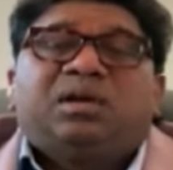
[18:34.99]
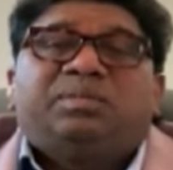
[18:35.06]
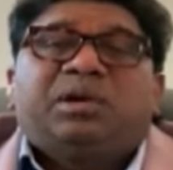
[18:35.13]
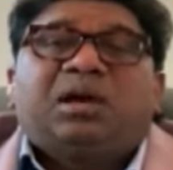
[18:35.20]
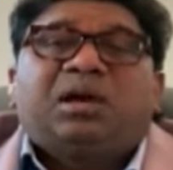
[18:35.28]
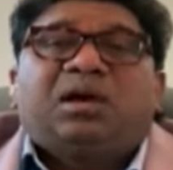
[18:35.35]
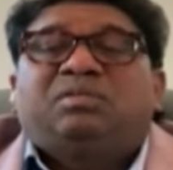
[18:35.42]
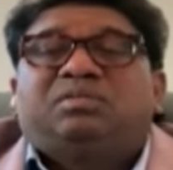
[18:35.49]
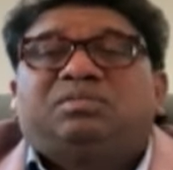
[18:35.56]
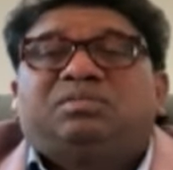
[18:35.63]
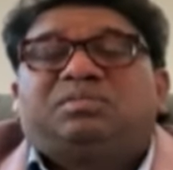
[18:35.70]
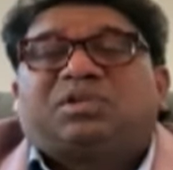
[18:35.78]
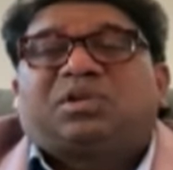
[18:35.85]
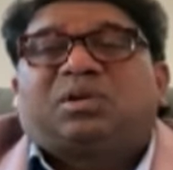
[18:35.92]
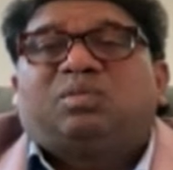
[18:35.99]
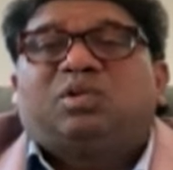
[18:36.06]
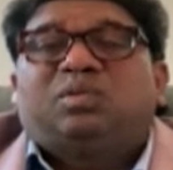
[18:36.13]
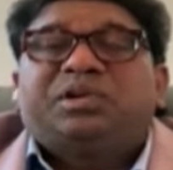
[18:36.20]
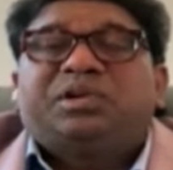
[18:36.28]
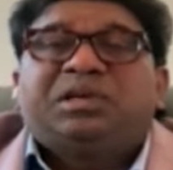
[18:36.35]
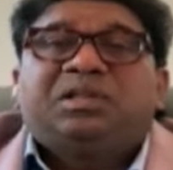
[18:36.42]
they may have
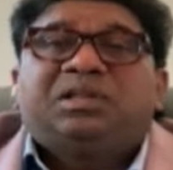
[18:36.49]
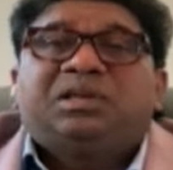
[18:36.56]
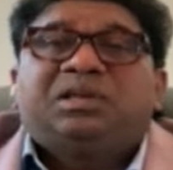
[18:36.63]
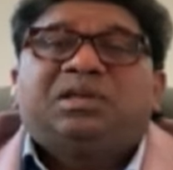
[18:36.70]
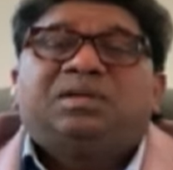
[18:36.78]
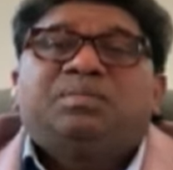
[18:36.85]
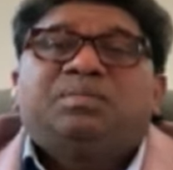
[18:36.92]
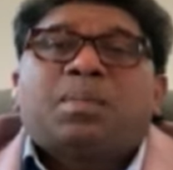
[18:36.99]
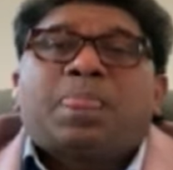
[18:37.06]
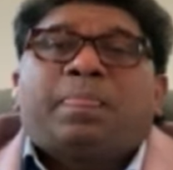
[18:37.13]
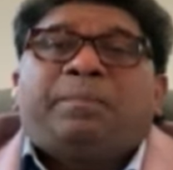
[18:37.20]
trouble breathing.